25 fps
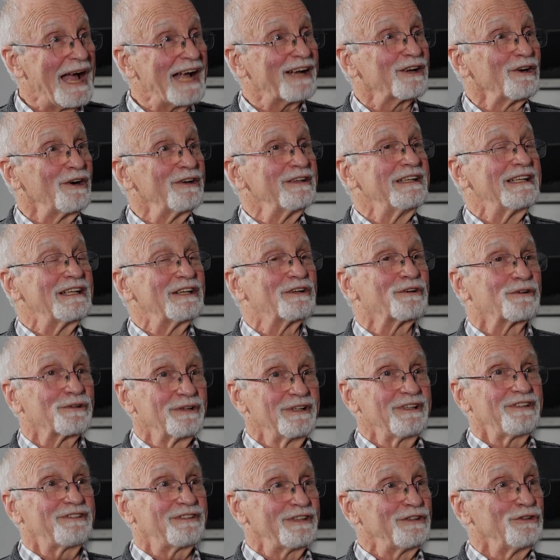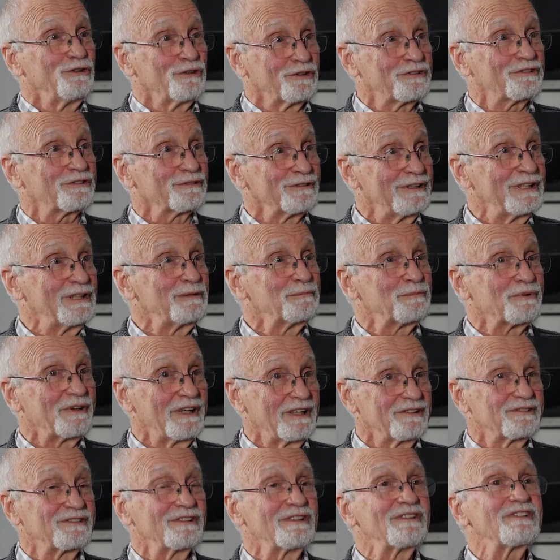back on increasing your screen
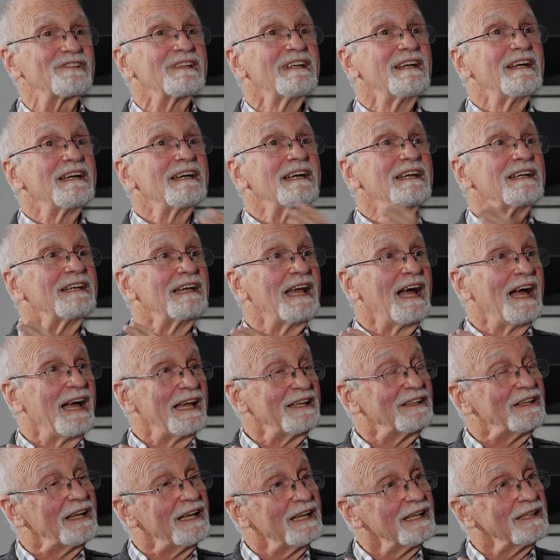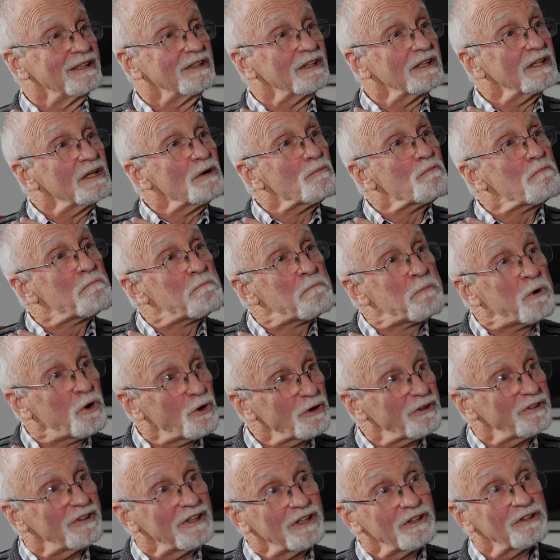presence and
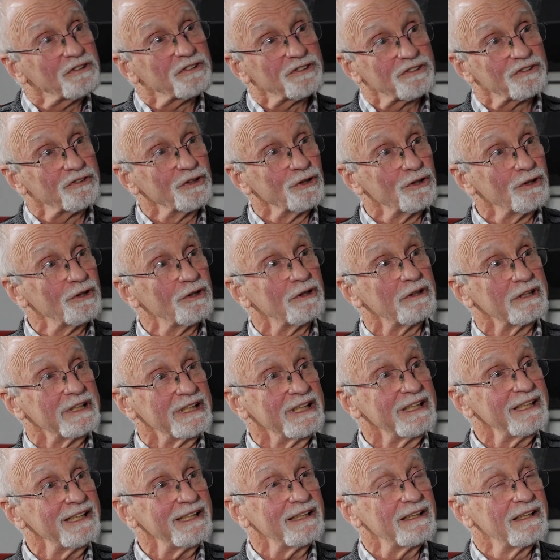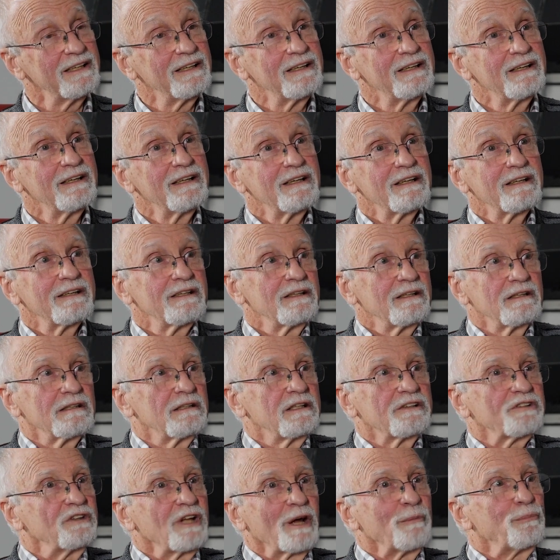pushing story,
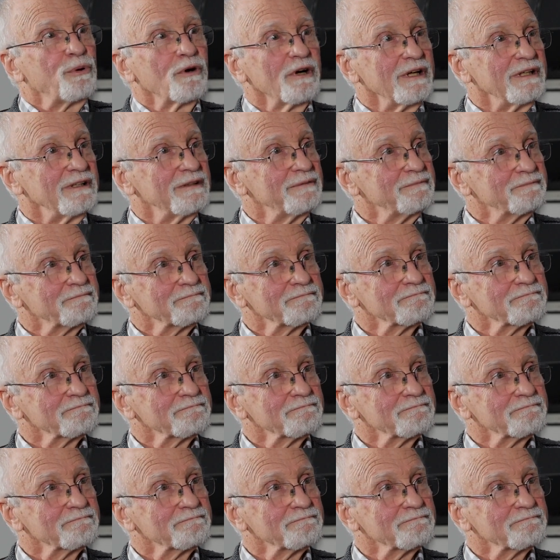there's no point.